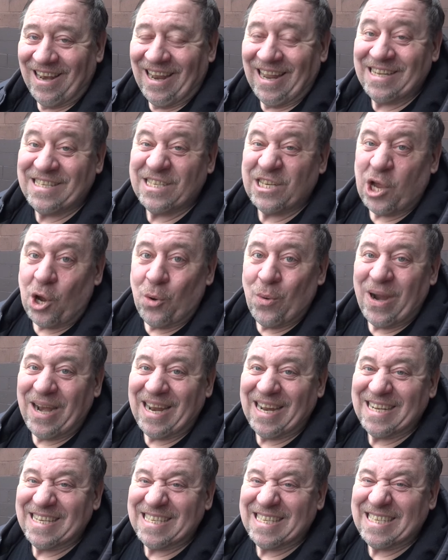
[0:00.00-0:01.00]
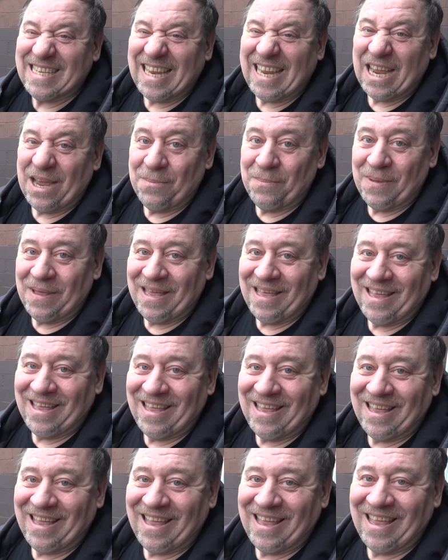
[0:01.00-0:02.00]
Let's go in and see
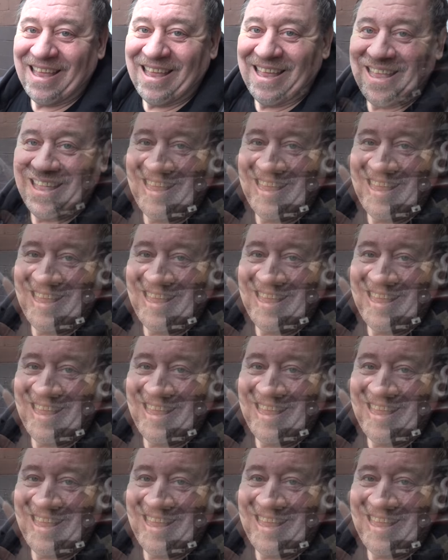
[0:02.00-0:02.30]
them